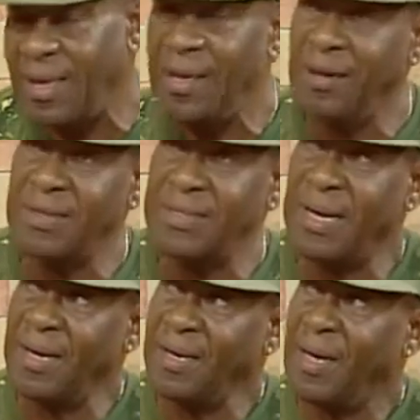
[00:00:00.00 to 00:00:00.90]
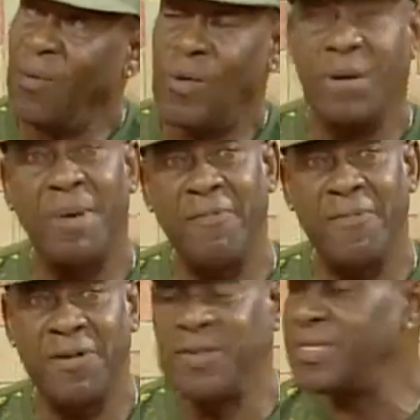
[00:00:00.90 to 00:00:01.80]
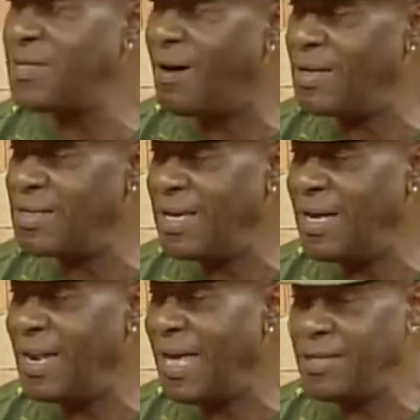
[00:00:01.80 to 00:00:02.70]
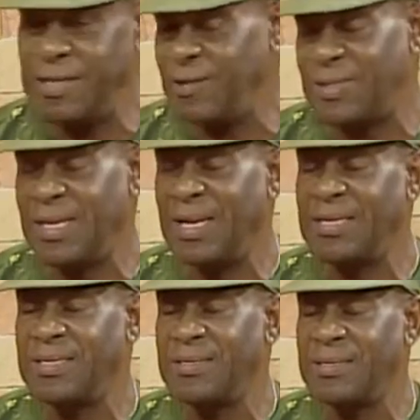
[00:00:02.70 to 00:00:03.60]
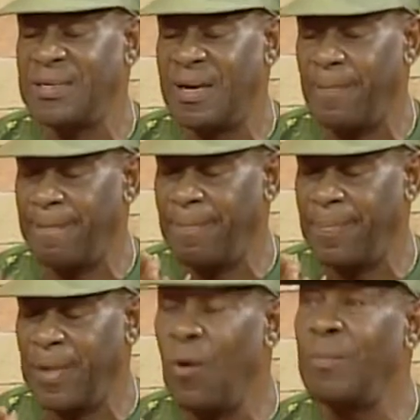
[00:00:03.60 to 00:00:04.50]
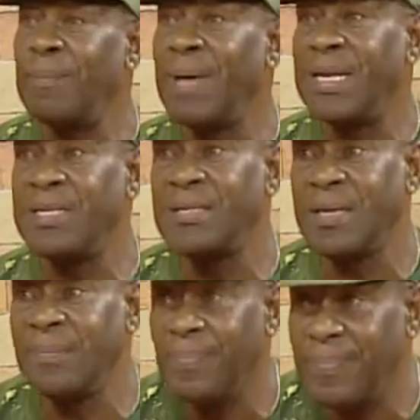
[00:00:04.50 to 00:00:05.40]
Because mm-hmm. mm -hmm. I, one of my favorite songs I like to use in lessons is um, Homeland by the Sea.